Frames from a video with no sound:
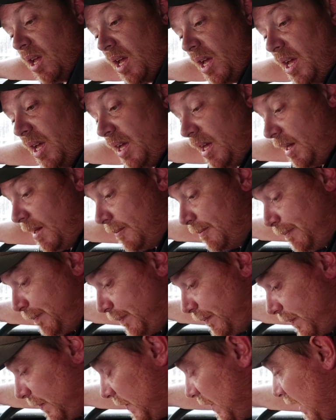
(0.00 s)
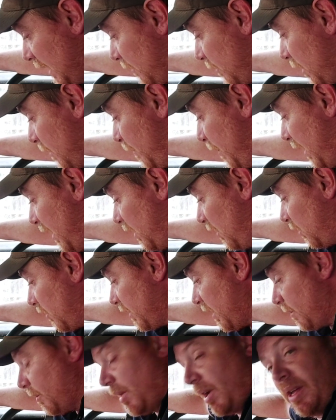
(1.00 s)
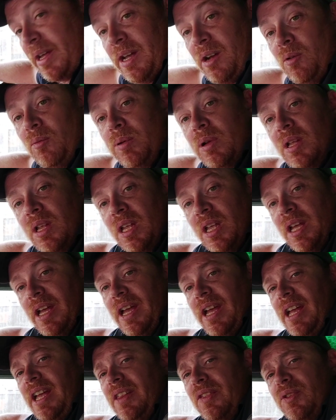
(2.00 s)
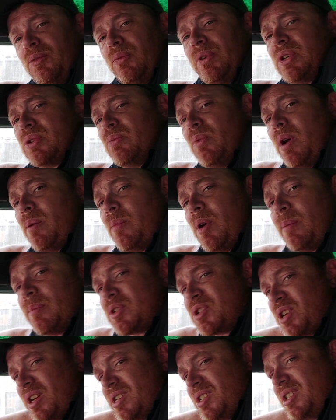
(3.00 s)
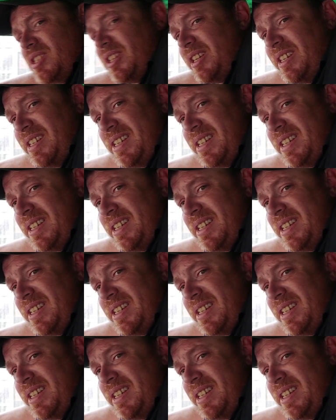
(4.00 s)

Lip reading: yeah, with a bit of luck that might help. And the reason why I might be changing the